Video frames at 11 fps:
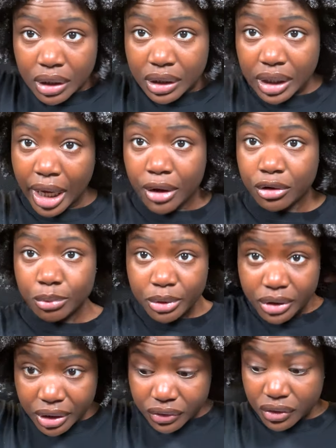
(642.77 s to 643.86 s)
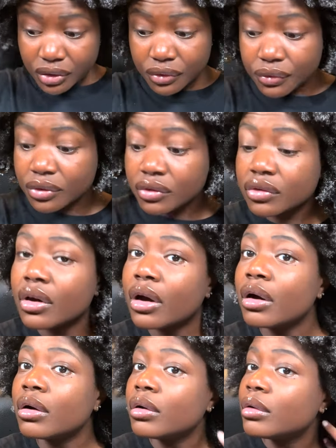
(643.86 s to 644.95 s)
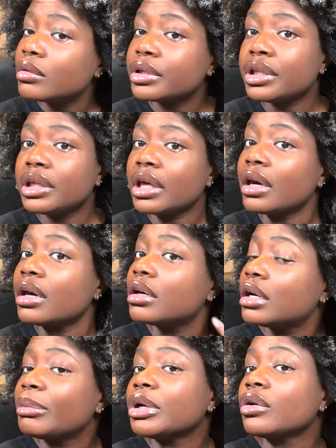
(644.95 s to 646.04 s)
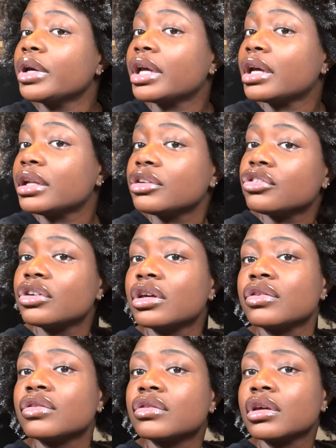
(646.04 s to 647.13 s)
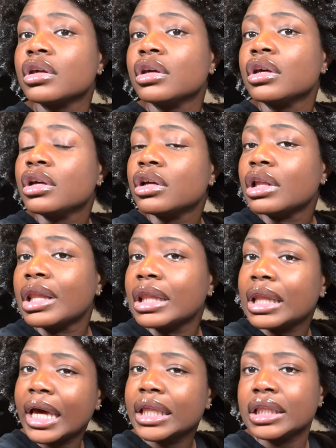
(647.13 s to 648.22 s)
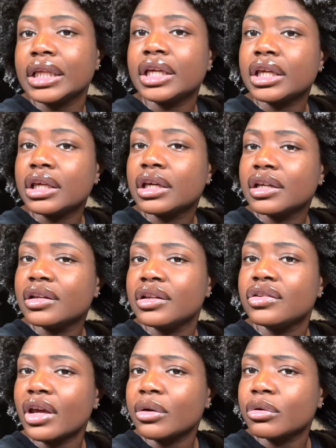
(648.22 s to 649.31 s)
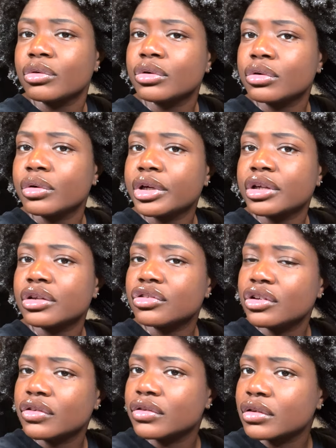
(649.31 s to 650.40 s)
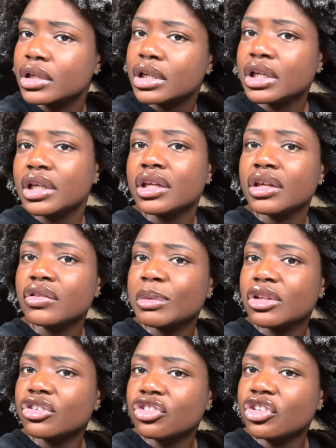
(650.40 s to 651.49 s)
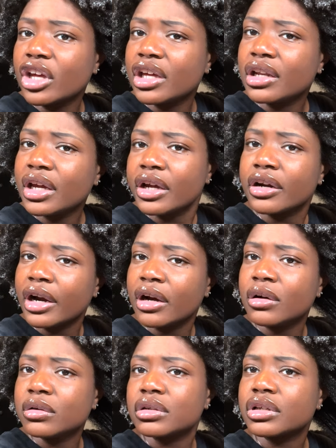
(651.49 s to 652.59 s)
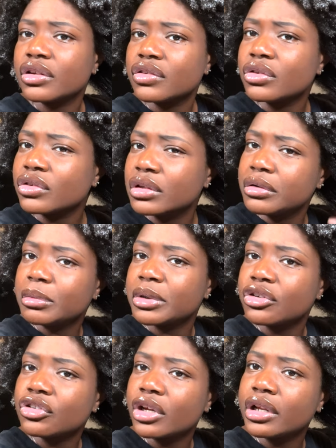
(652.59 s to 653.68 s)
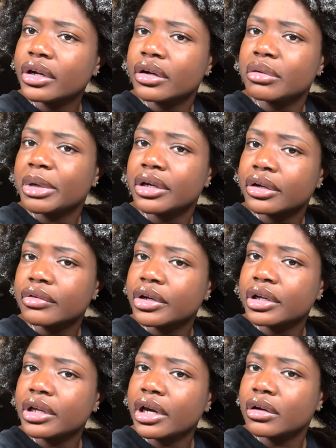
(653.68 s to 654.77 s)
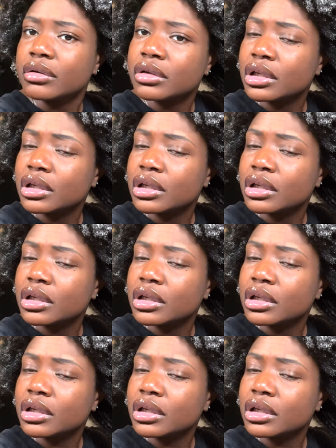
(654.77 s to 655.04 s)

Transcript: counterproductive. So yeah, I'm gonna go ahead and just lightly detangle real quick. Just get some of this shed hair out because there's a little bit of shed hair in my hair right now.